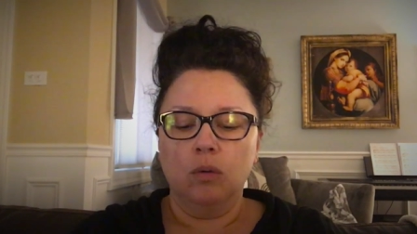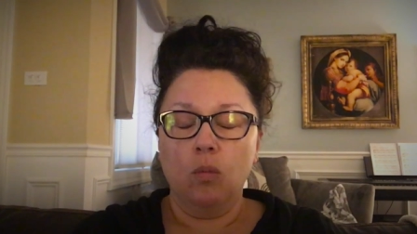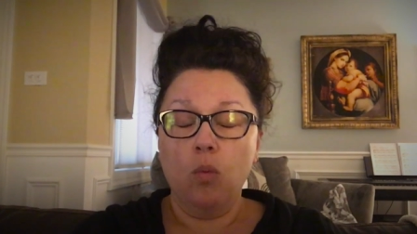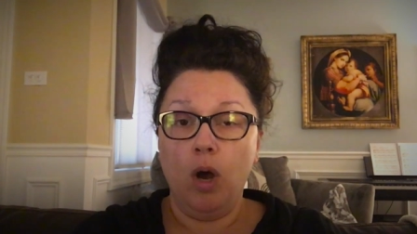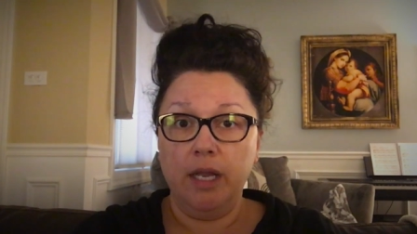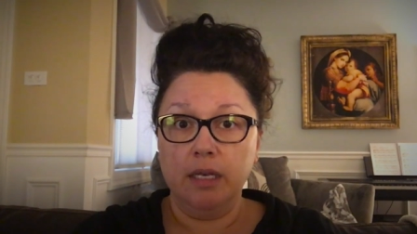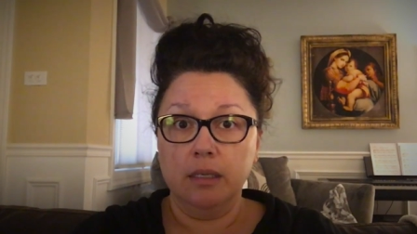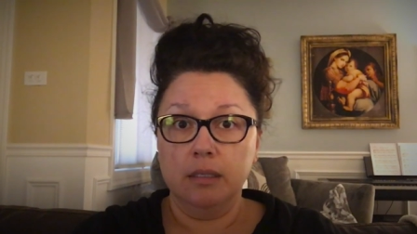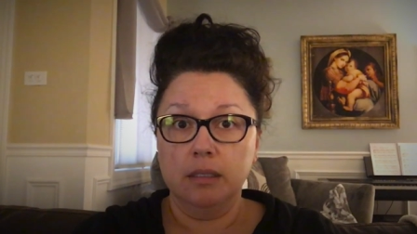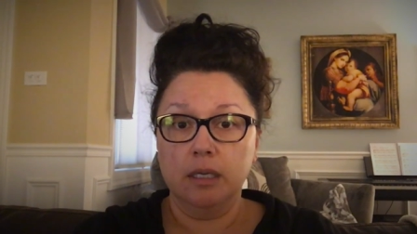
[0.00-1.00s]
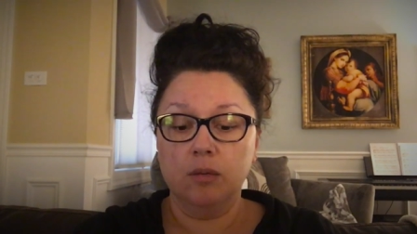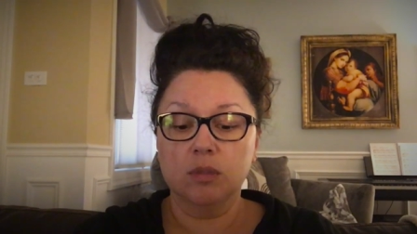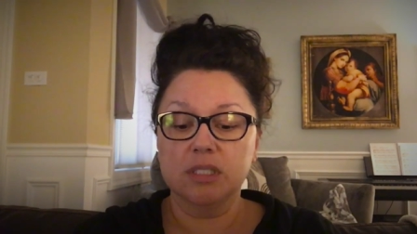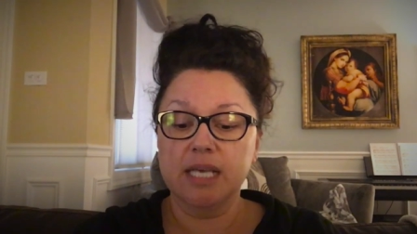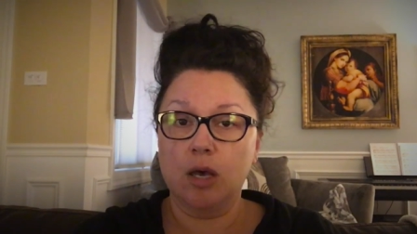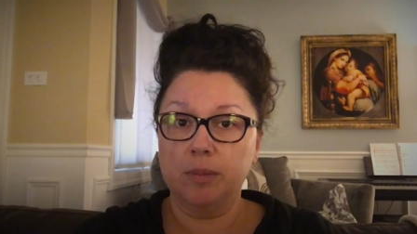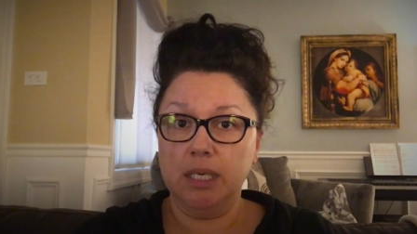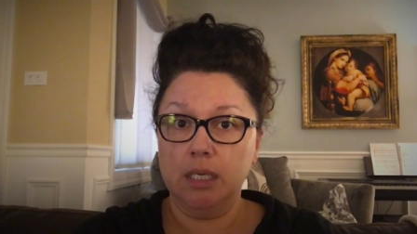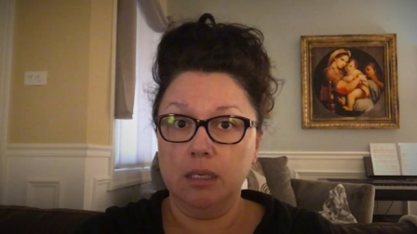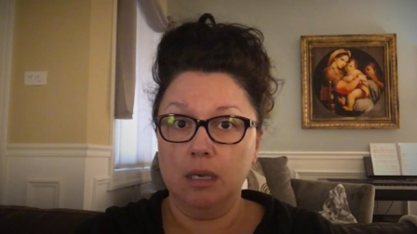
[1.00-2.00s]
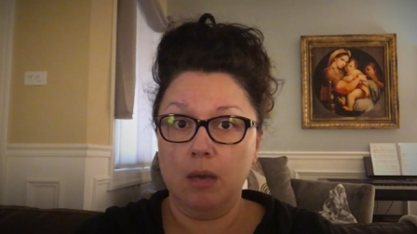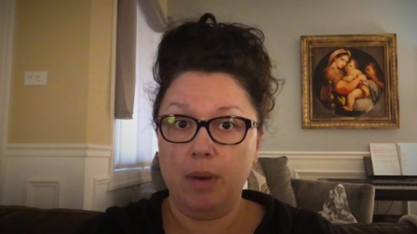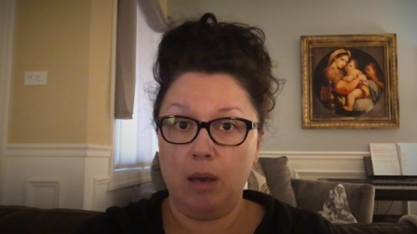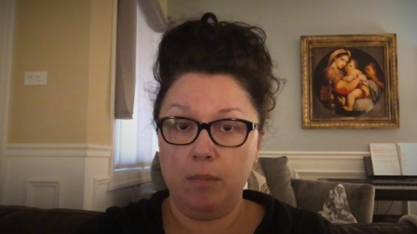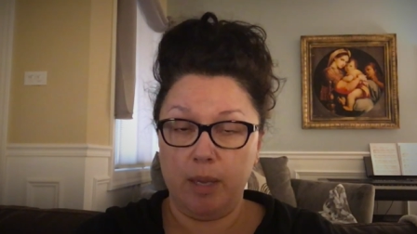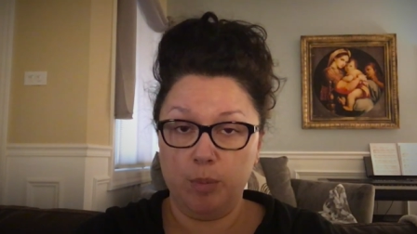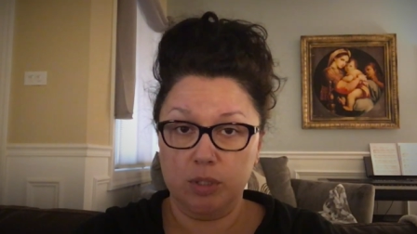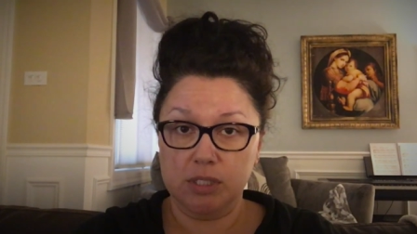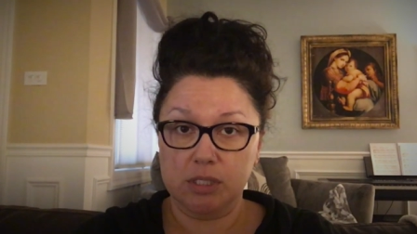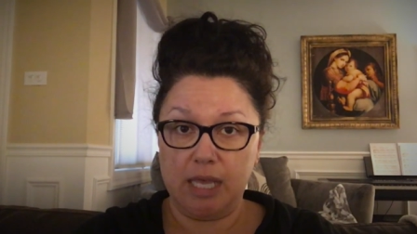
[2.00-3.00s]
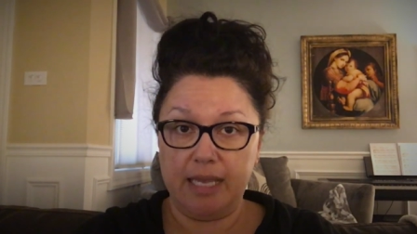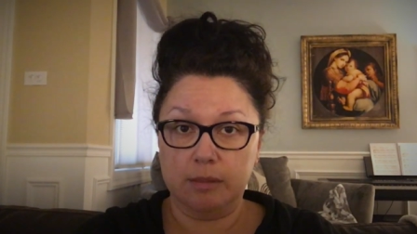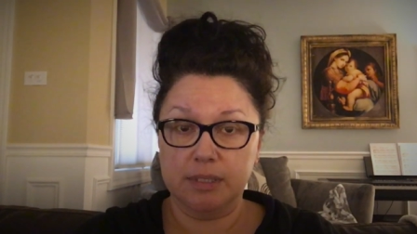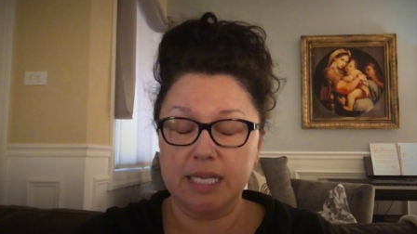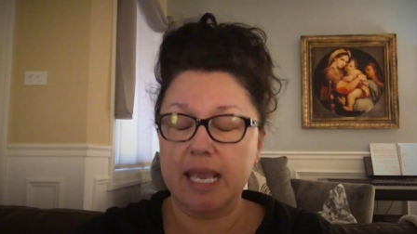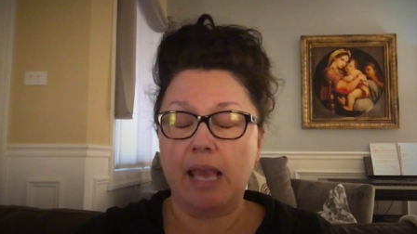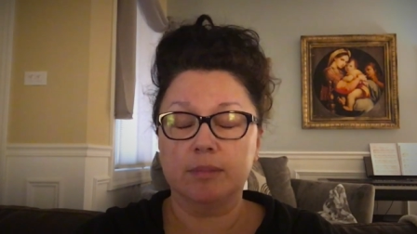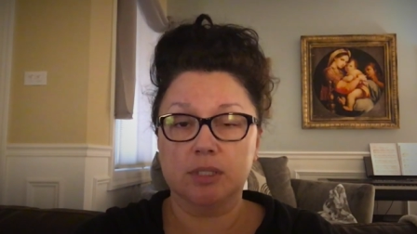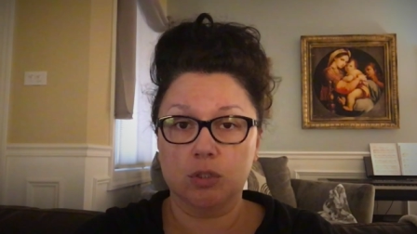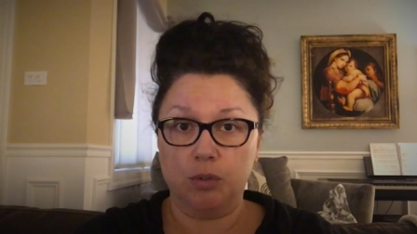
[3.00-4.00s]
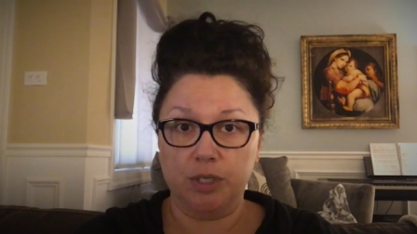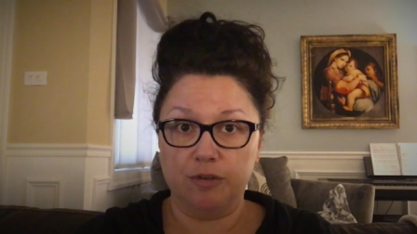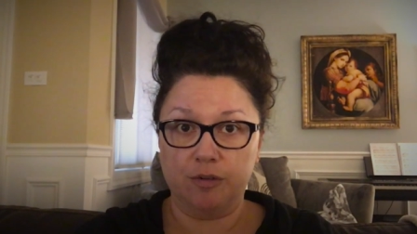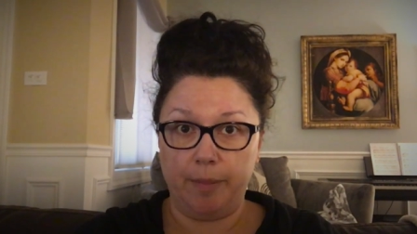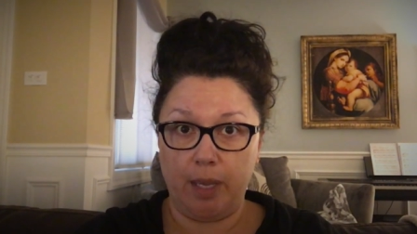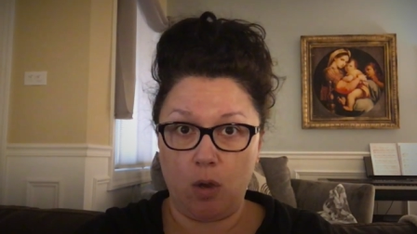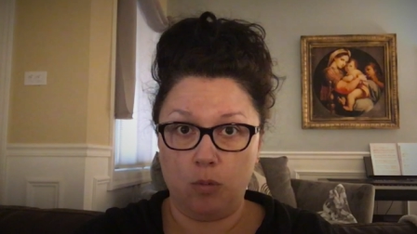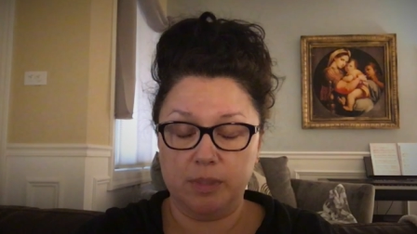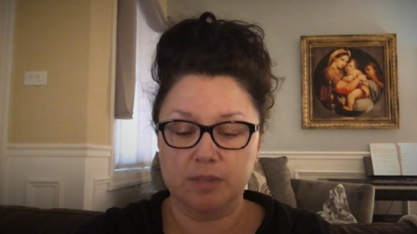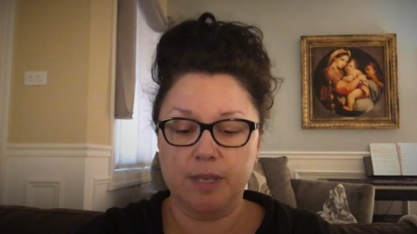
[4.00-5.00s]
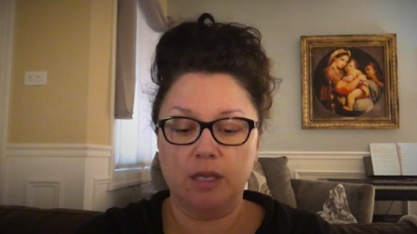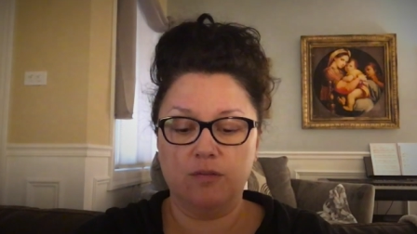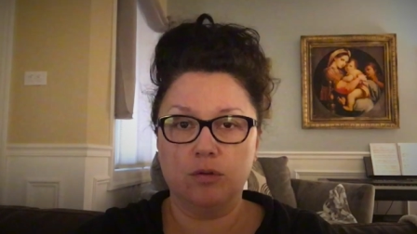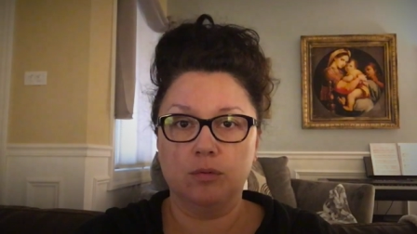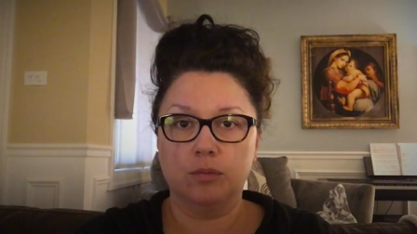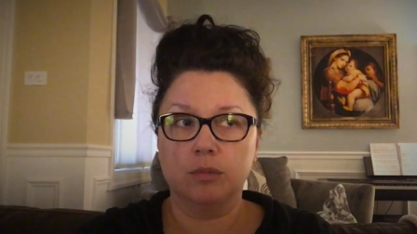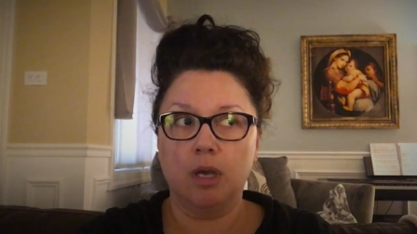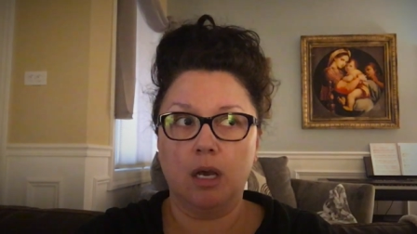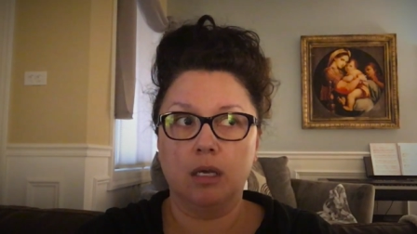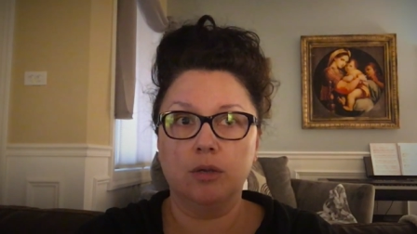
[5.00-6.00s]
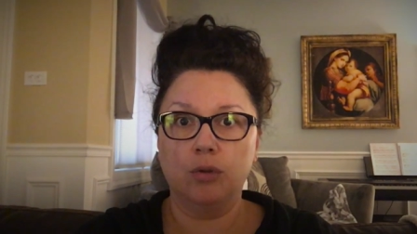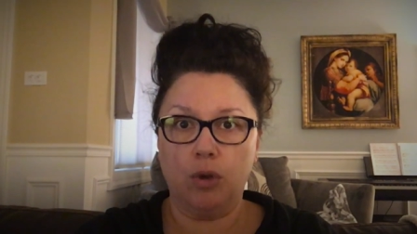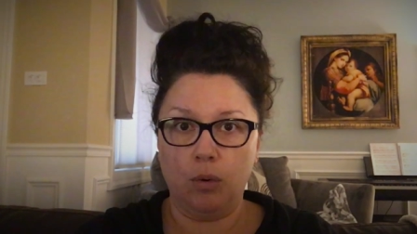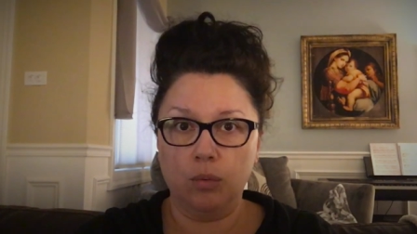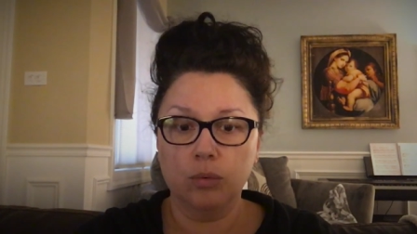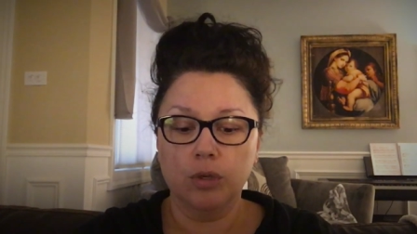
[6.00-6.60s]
One, it will tell me about my personal items that he came and stole here from my home, as many of you know.